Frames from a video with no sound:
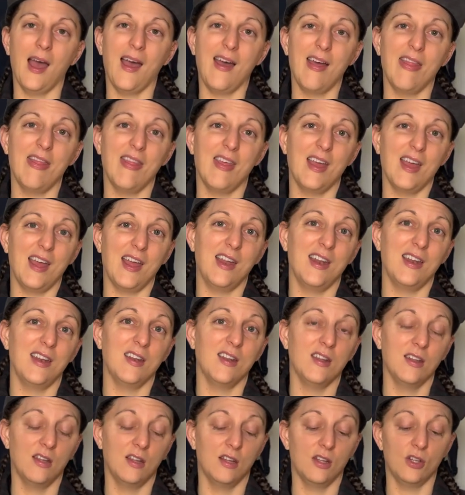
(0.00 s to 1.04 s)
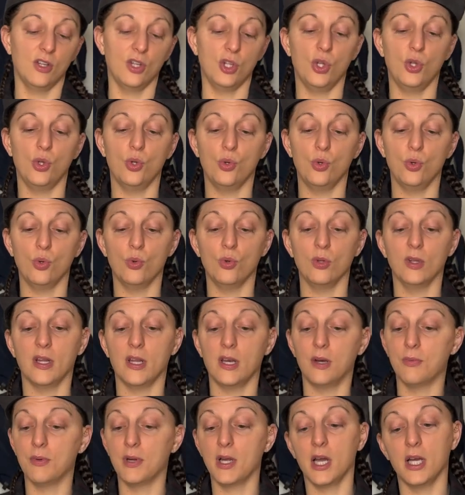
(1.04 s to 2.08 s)
and then you
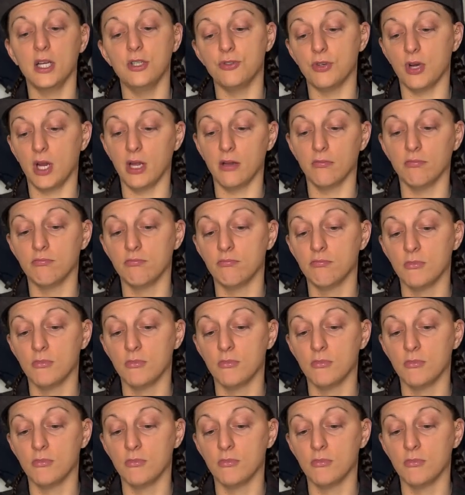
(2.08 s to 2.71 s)
let it rehydrate.